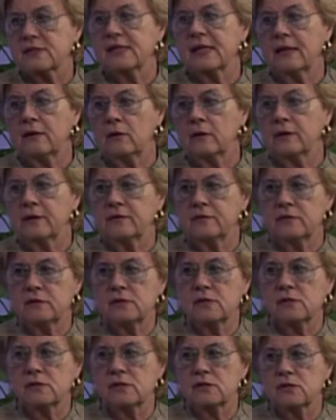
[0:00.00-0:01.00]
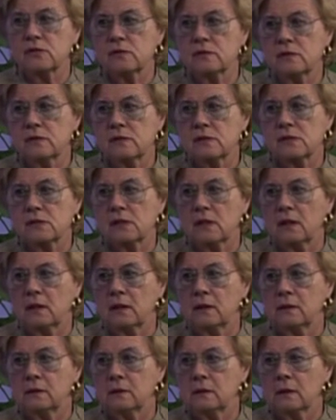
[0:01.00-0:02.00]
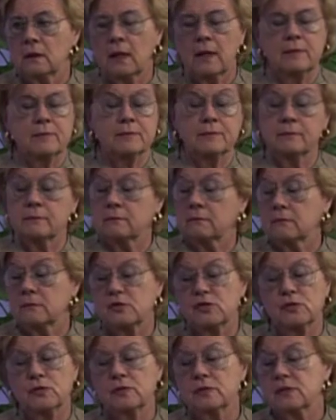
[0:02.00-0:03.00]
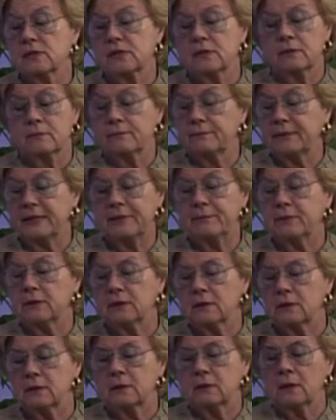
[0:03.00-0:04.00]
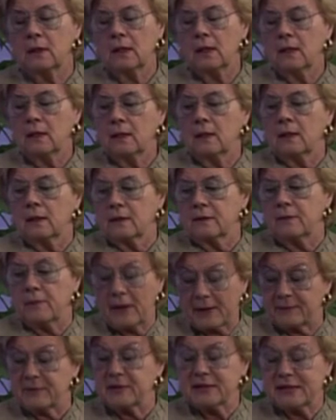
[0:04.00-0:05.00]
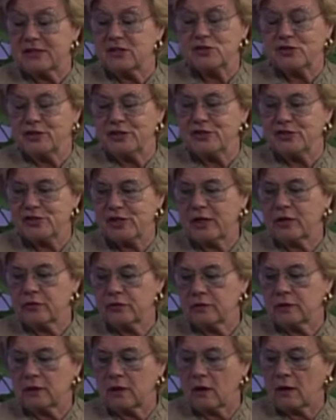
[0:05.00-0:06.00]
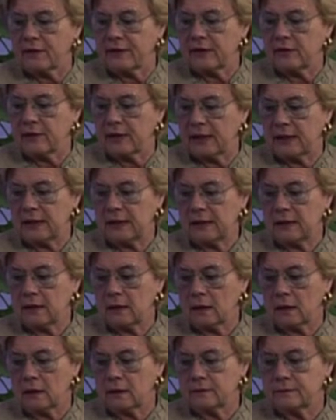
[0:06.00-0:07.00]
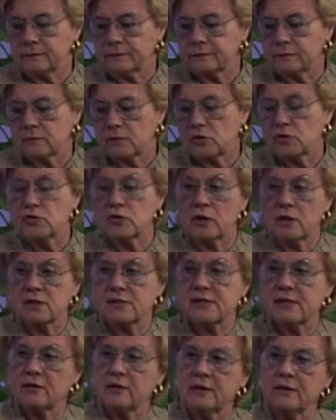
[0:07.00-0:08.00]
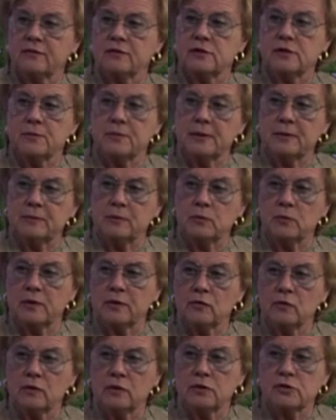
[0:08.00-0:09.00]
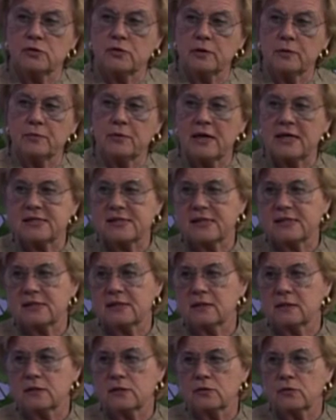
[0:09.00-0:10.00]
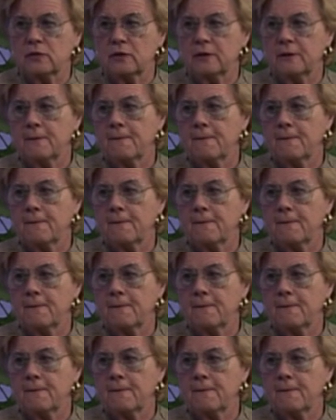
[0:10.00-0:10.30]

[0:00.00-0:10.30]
that are given to students, students and people and the population in general. Are there any drugs that are given to people with auditory processing disorder?